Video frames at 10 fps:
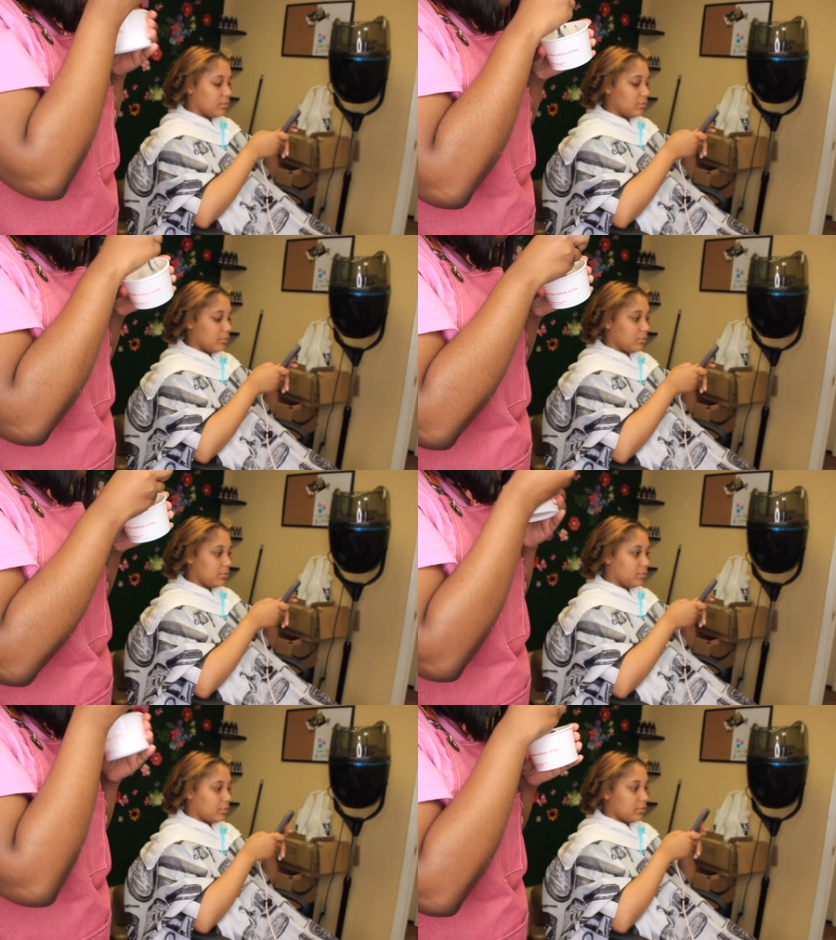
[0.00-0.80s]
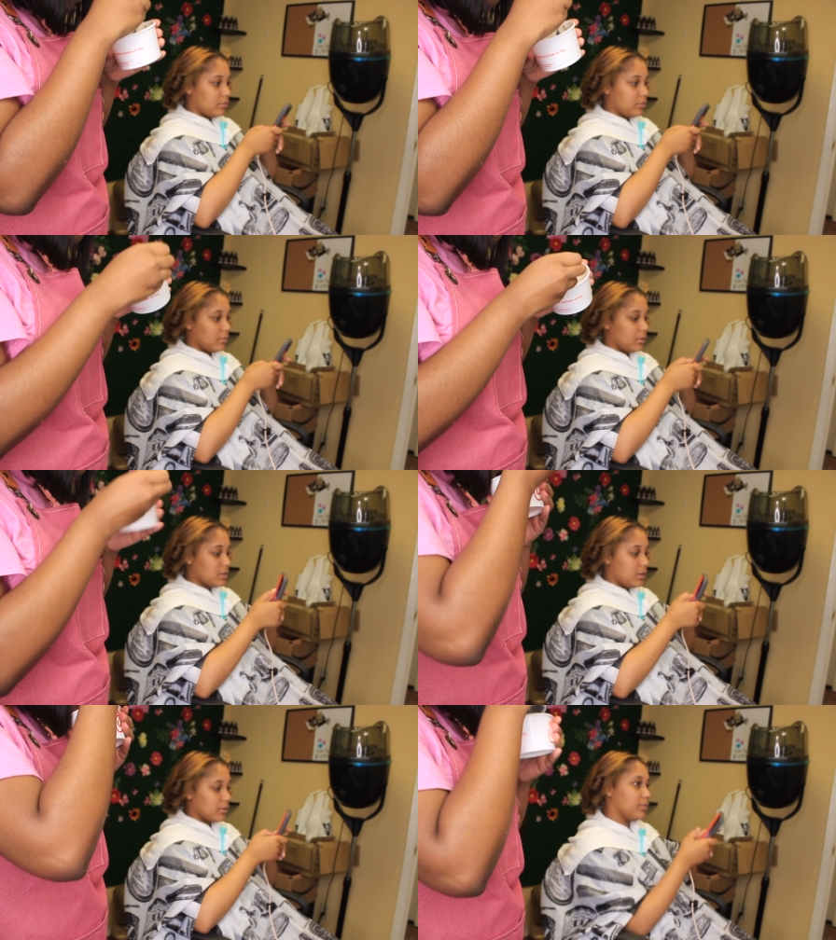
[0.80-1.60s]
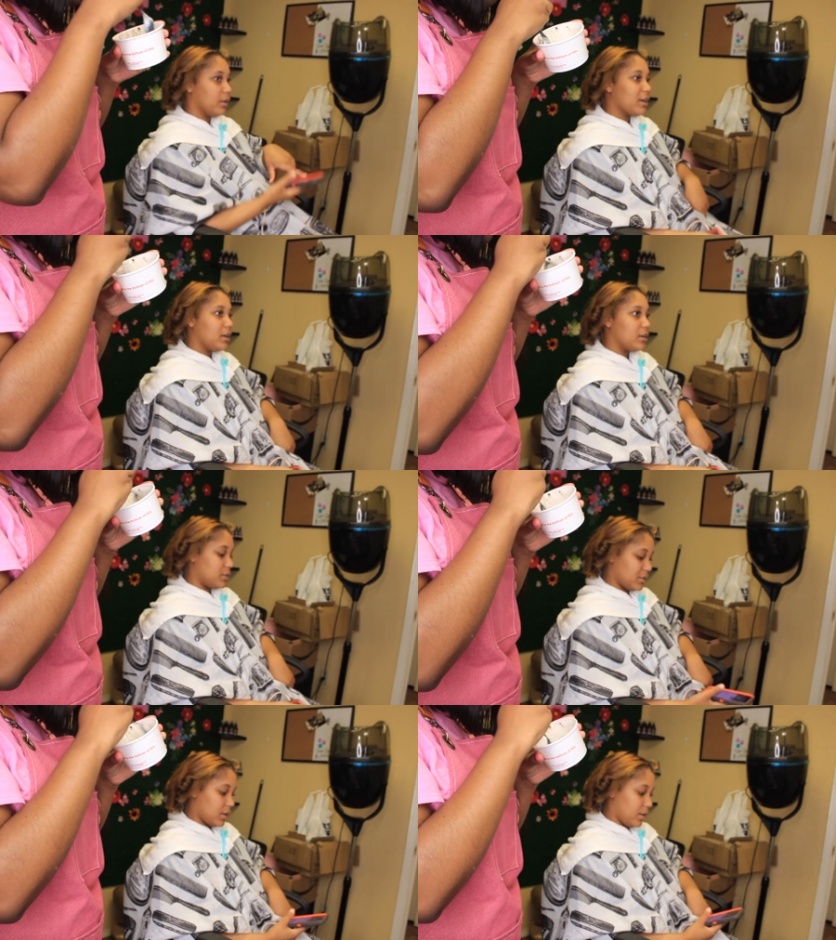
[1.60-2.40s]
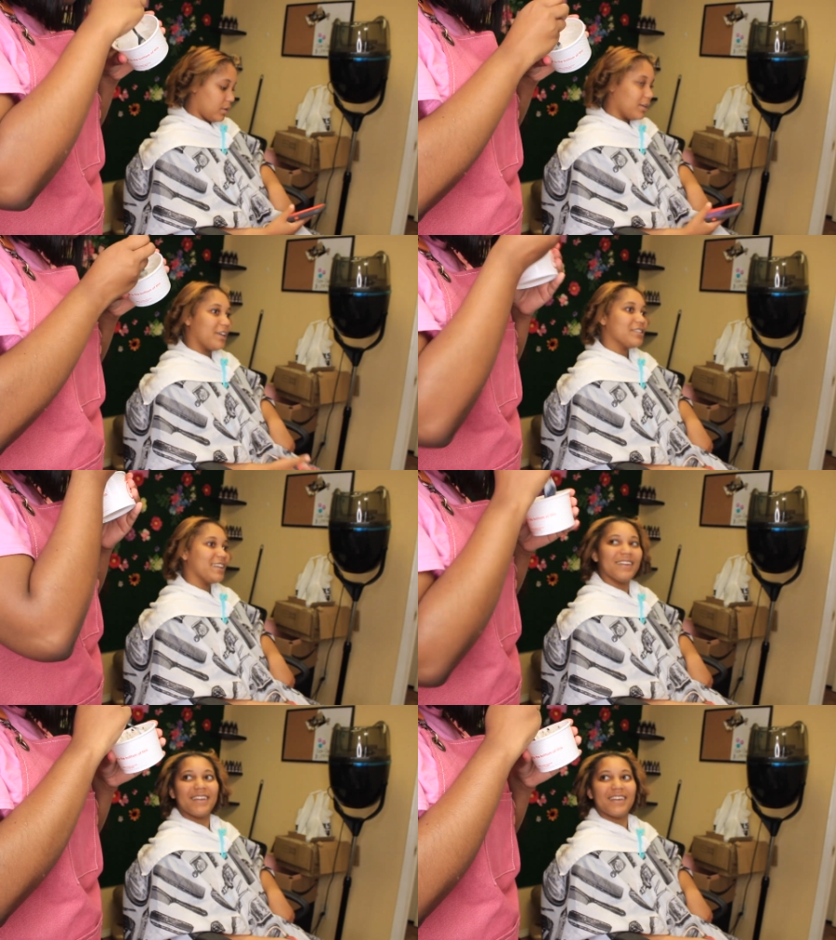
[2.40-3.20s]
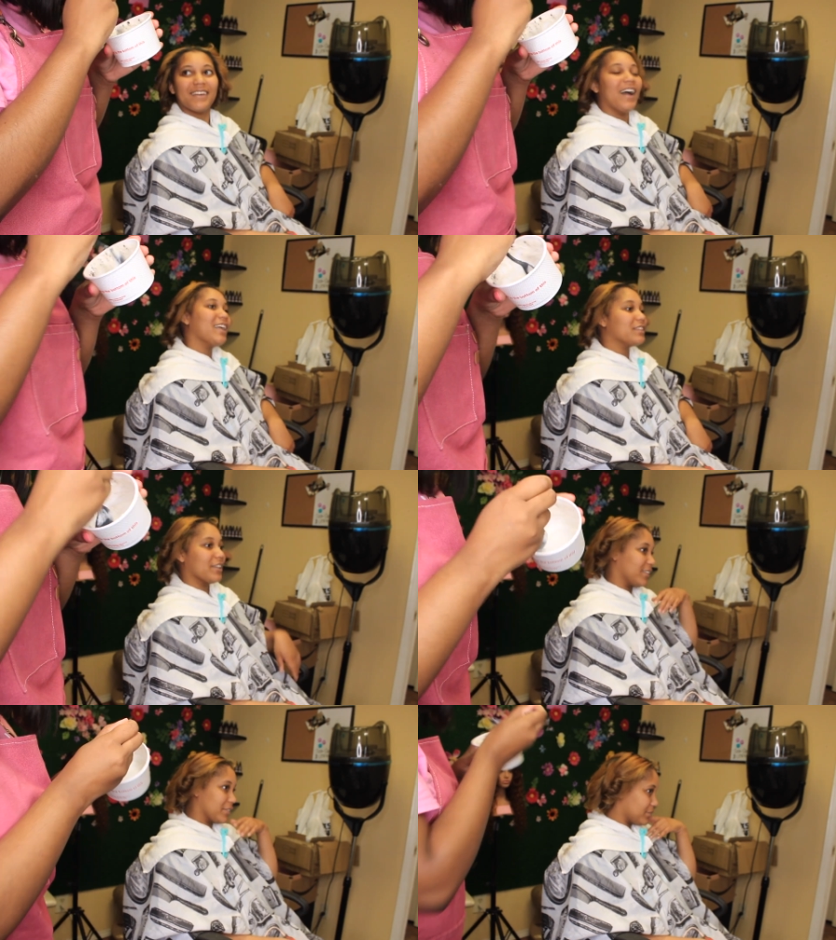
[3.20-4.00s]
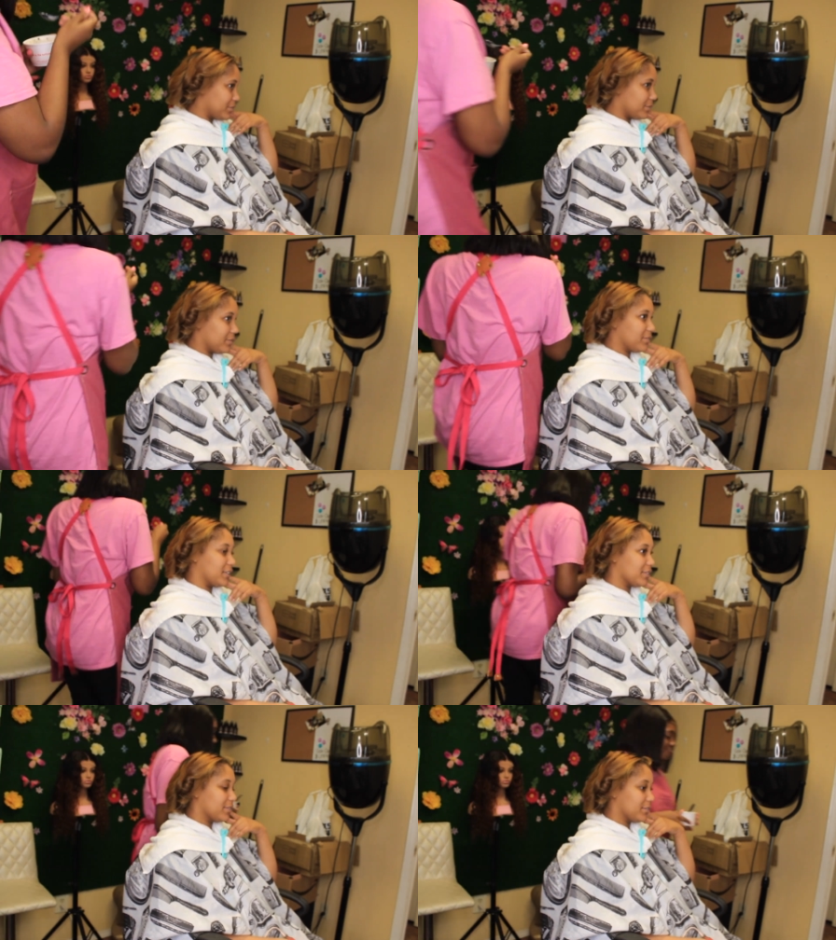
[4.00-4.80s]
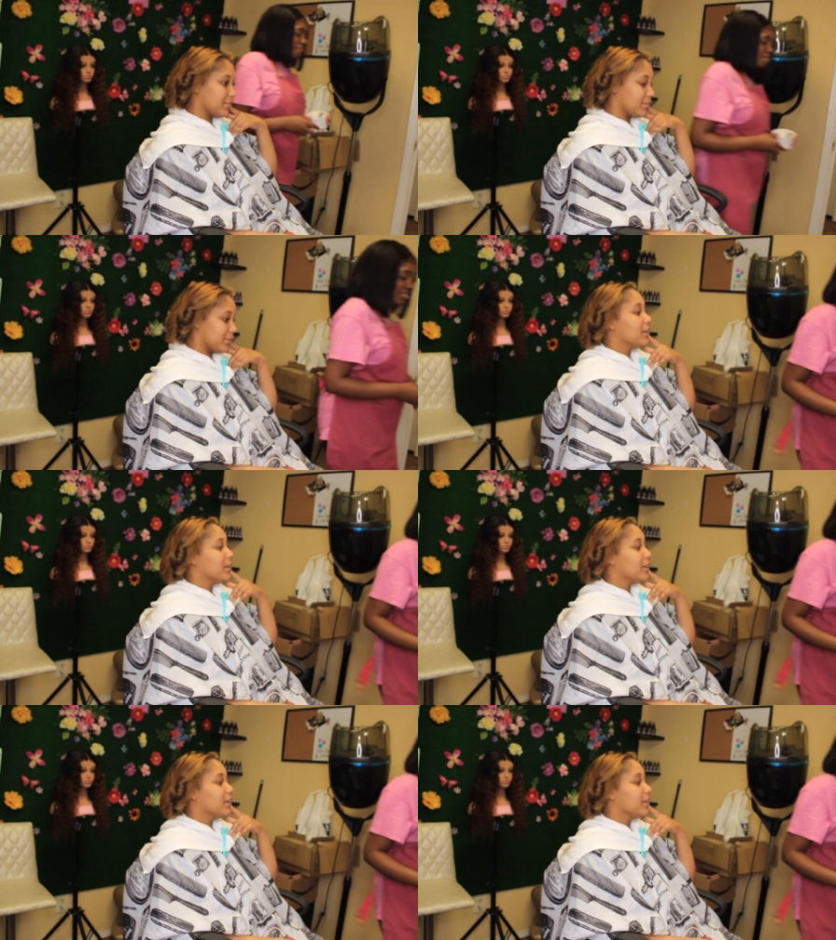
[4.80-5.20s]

Y'all do not blame me. I was hungry. I had to finish my yogurt.